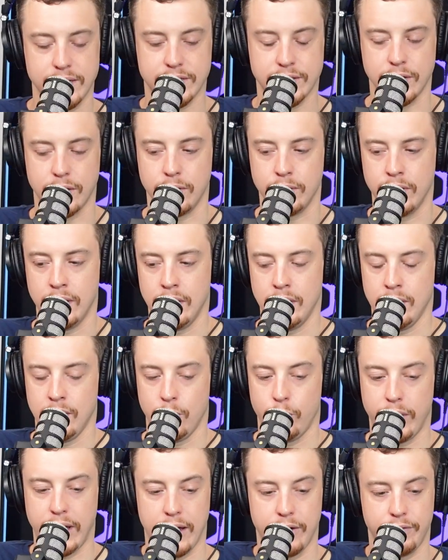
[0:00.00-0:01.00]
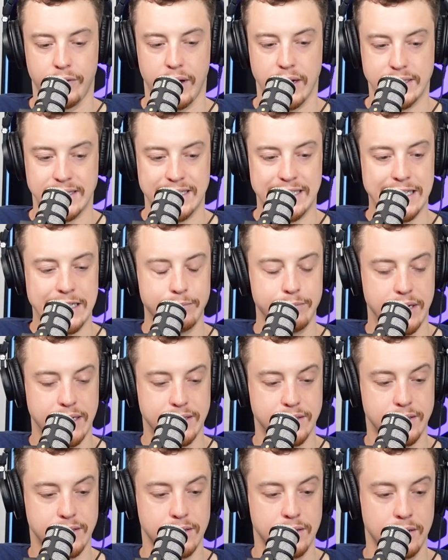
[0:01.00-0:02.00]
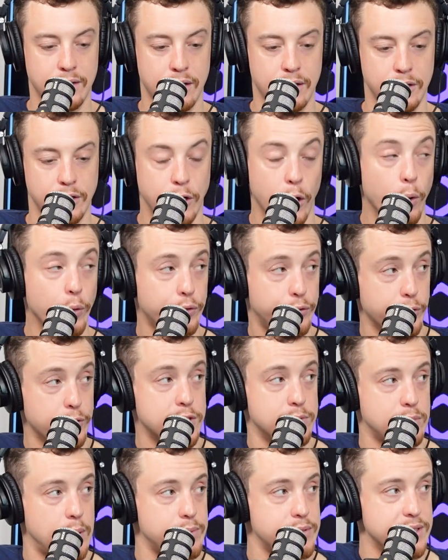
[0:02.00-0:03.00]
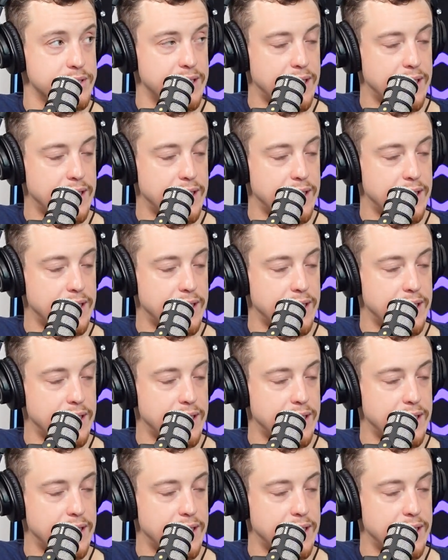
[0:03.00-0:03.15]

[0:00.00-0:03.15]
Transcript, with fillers: So we have a team that's going through some ups and